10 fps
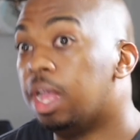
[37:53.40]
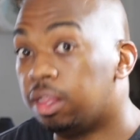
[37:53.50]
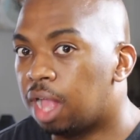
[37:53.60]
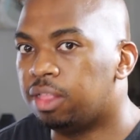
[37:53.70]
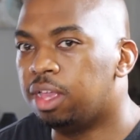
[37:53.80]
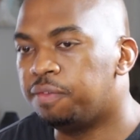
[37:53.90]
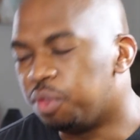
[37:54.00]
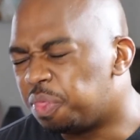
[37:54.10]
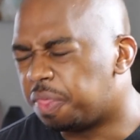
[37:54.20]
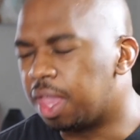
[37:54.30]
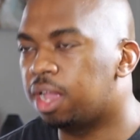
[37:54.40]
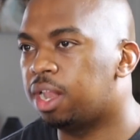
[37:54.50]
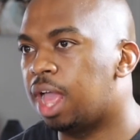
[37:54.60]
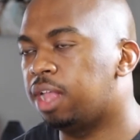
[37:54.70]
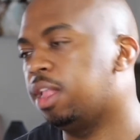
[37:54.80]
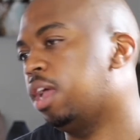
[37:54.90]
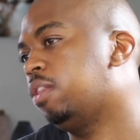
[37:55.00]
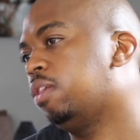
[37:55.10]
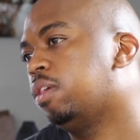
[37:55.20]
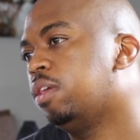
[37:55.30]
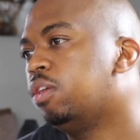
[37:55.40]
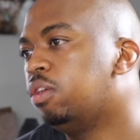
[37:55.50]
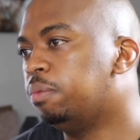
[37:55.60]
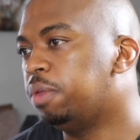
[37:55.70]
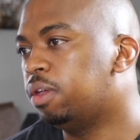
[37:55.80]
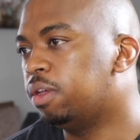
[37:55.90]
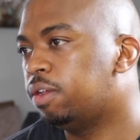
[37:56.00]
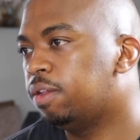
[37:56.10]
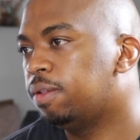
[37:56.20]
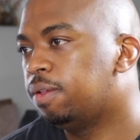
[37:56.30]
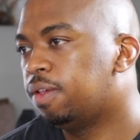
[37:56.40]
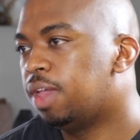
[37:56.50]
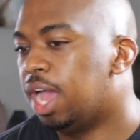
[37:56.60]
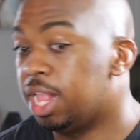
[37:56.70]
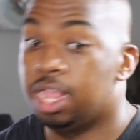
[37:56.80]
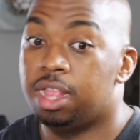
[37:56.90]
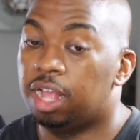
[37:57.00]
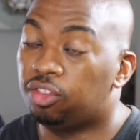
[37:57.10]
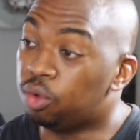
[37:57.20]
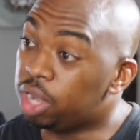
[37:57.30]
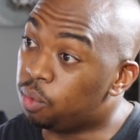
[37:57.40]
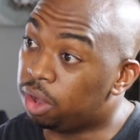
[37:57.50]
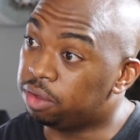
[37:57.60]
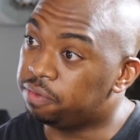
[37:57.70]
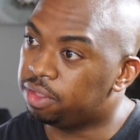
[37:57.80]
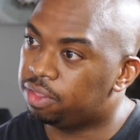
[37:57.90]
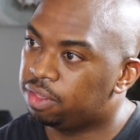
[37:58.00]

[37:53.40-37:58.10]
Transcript: And I think if you think like that, you'll be good. And then that's only one of it.